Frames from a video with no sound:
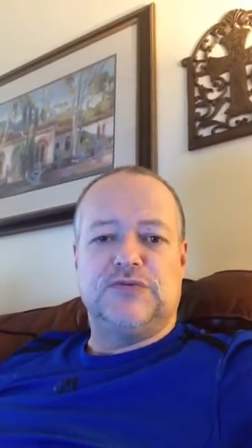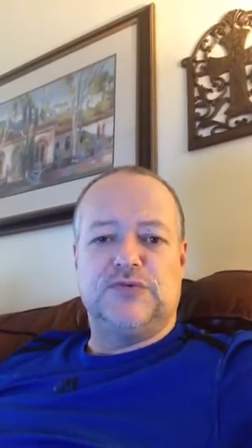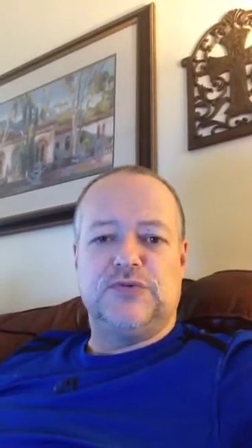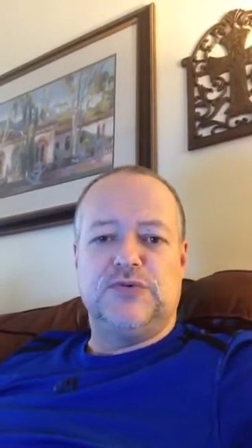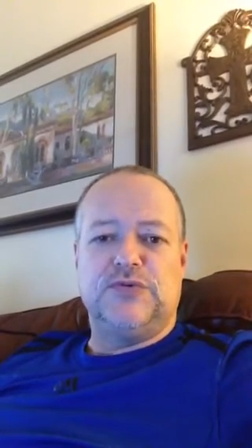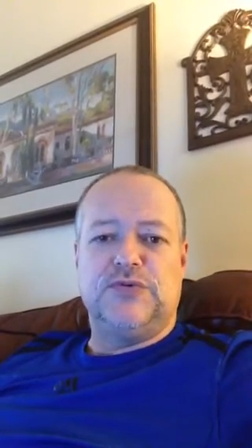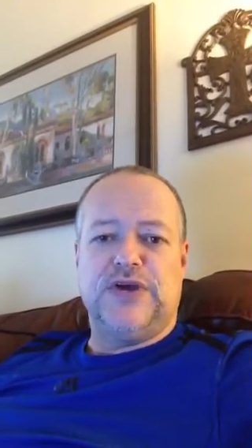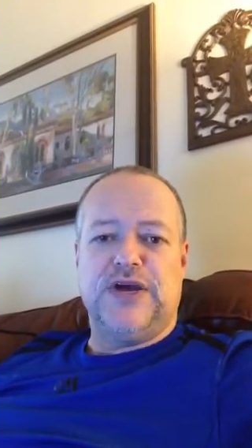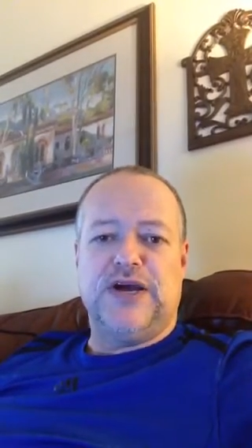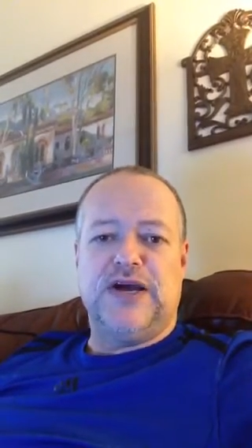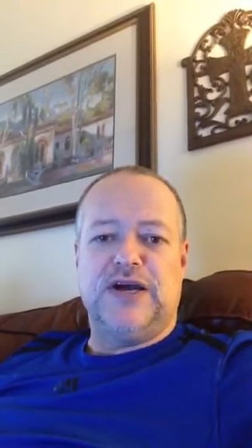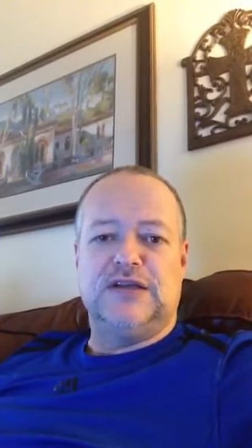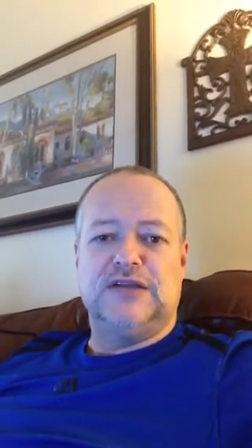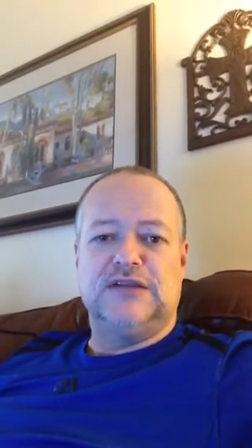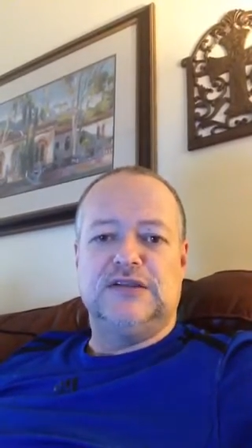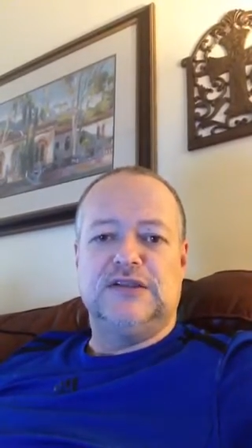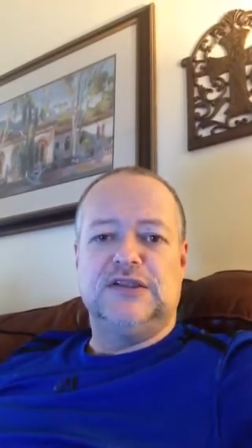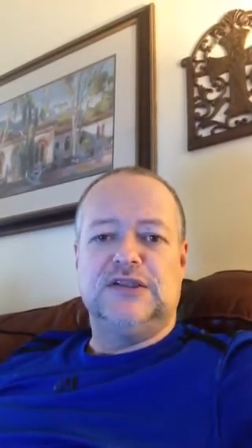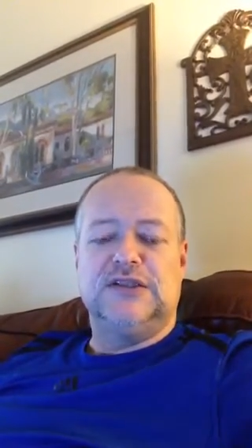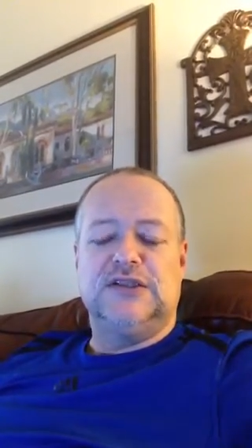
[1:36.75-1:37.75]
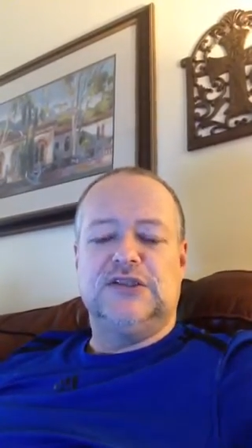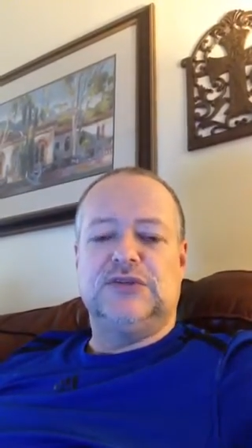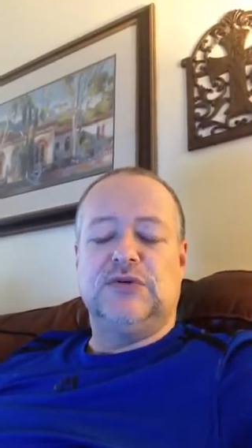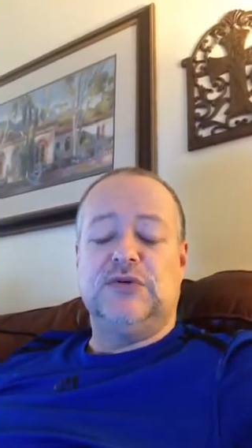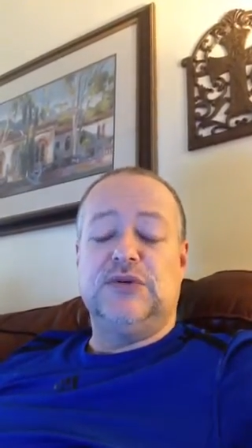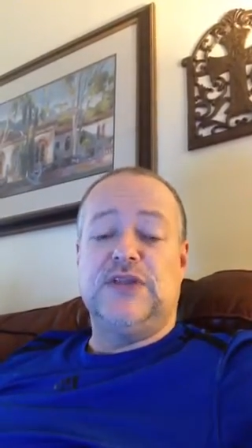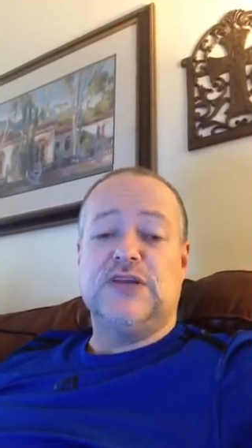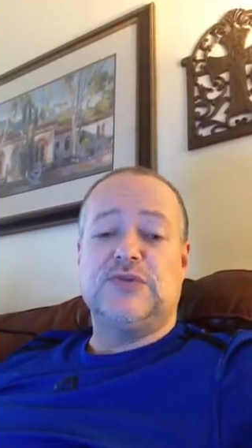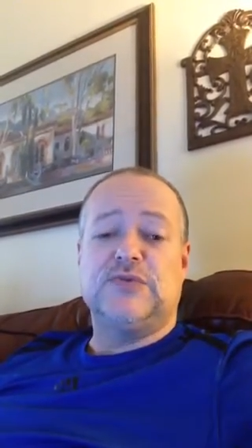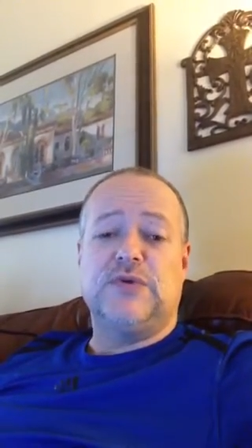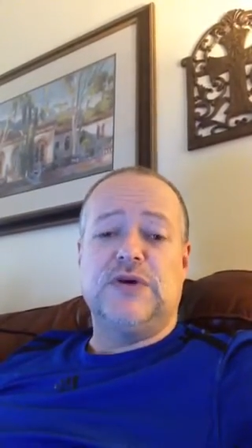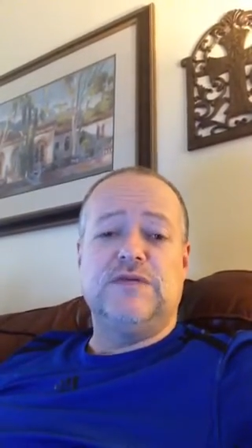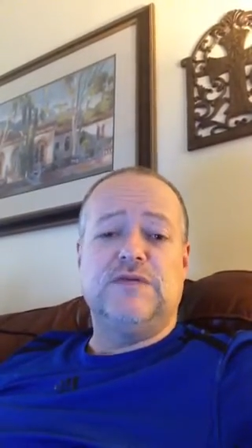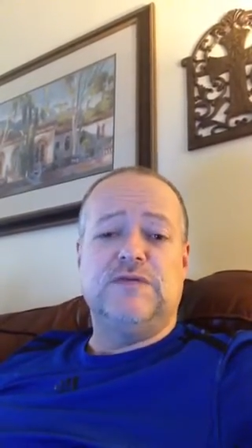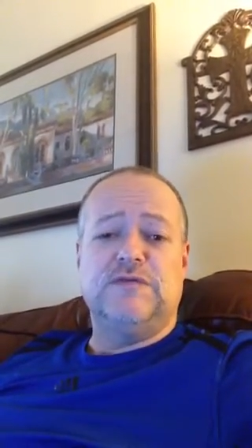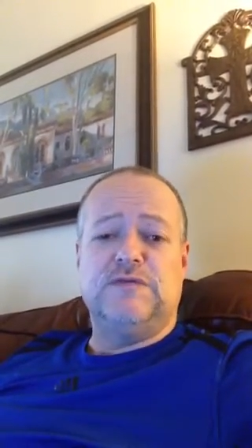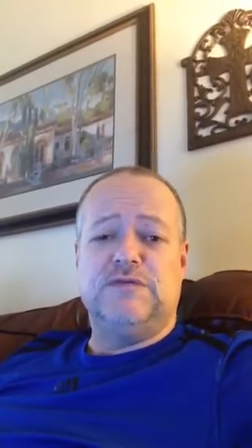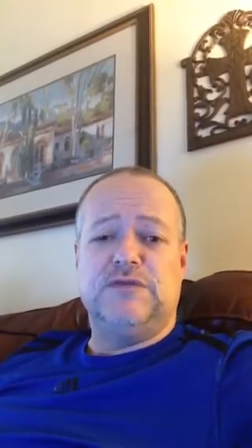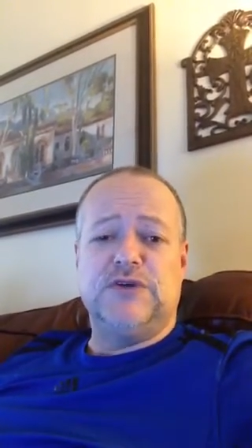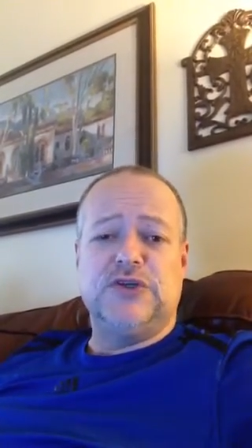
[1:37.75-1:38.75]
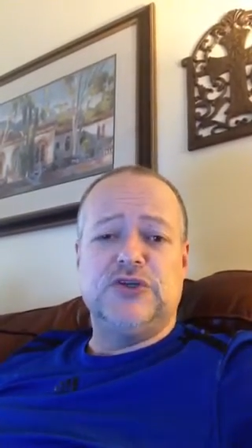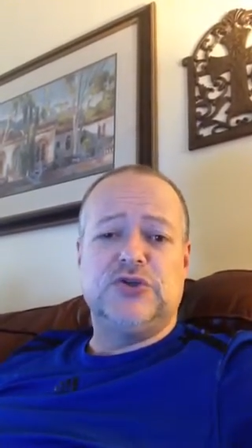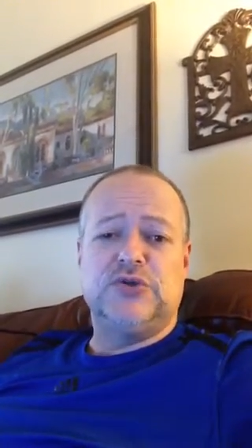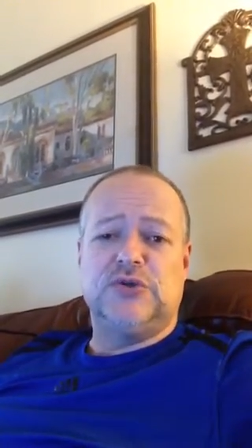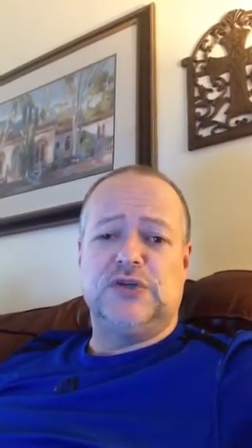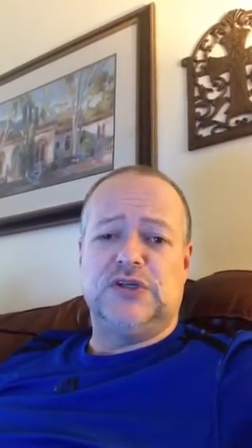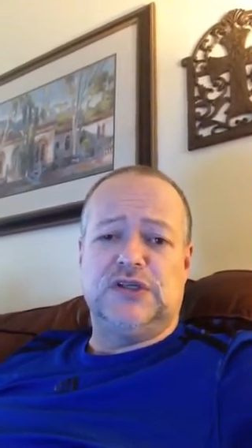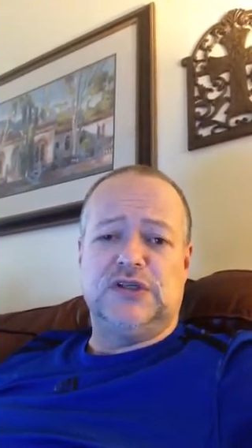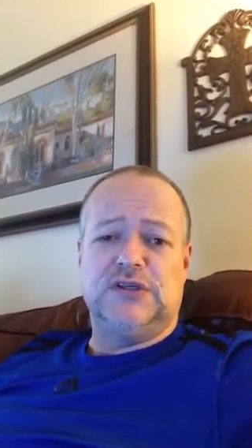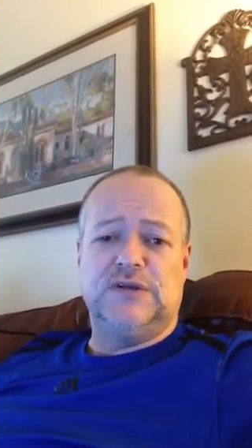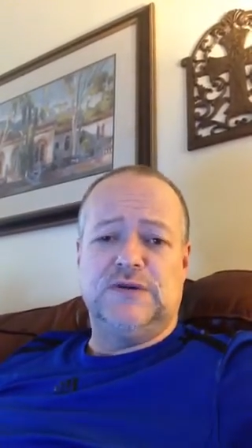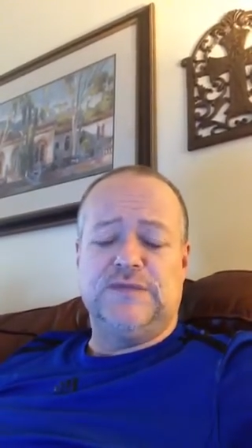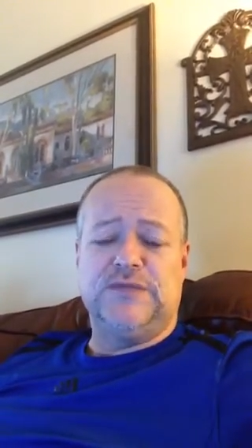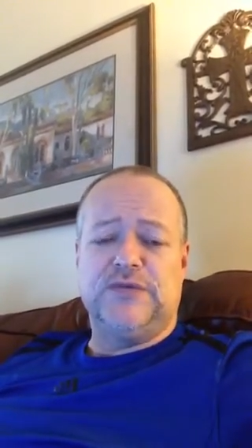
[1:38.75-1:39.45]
through that. So that's why even visually,